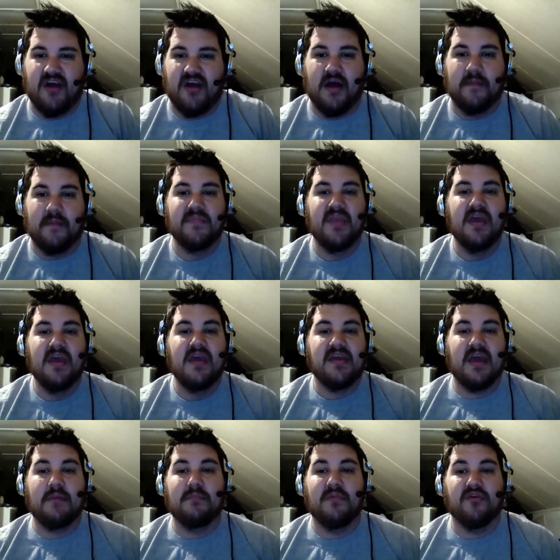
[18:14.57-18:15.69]
Uh, you
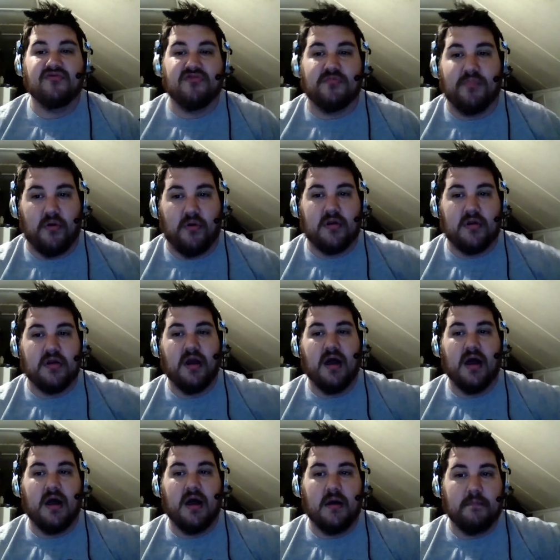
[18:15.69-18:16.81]
had Mildred Burke,
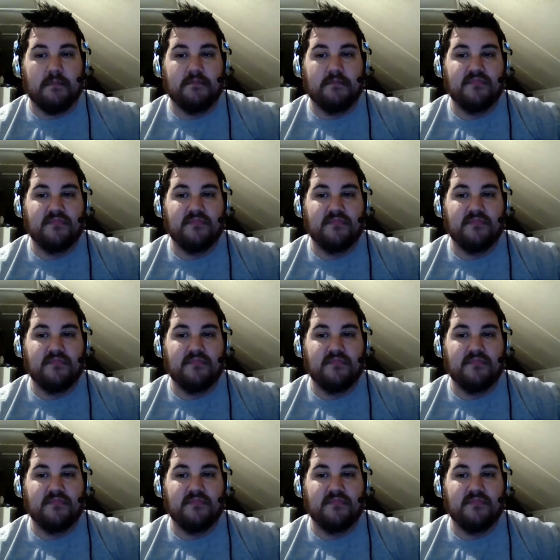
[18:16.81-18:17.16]
um,